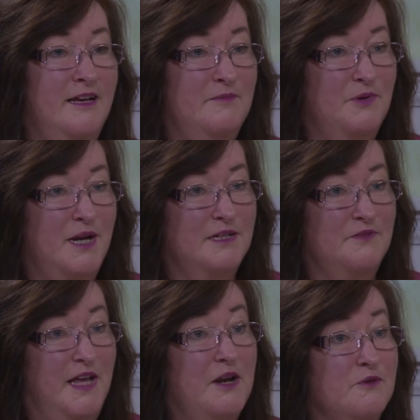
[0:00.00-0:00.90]

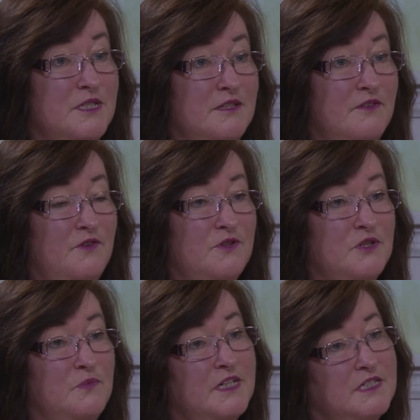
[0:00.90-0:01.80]
productive adults in the
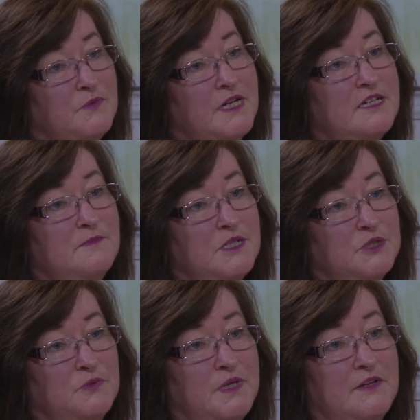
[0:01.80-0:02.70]
future. So we need to make
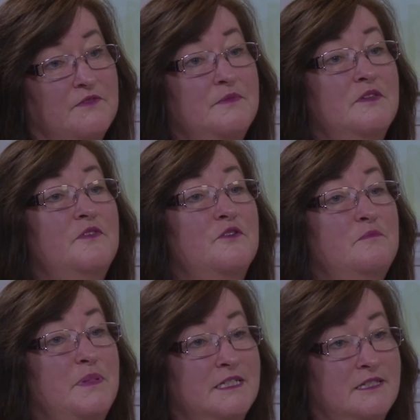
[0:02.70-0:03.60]
sure we're giving them the very
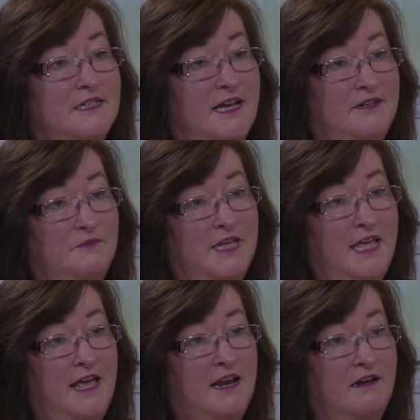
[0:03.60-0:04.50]
best start we
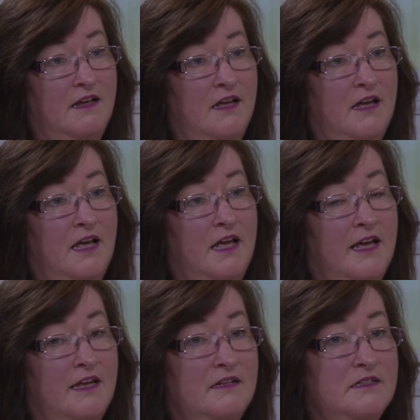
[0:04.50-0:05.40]
can.
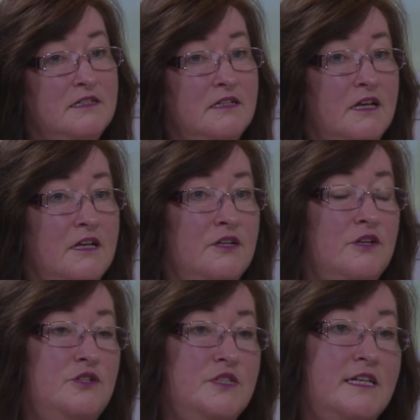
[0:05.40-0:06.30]
And
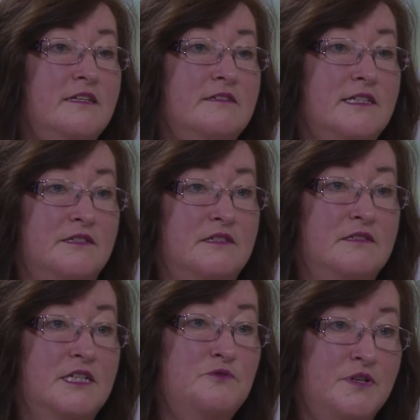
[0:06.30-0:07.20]
New Zealand
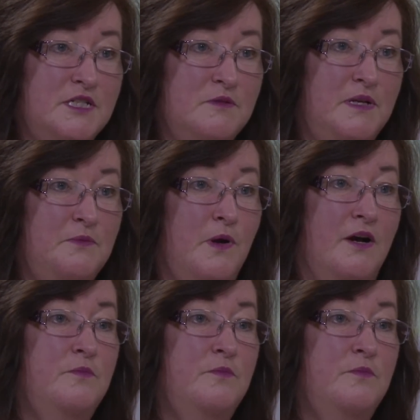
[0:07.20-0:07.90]
does reasonably well,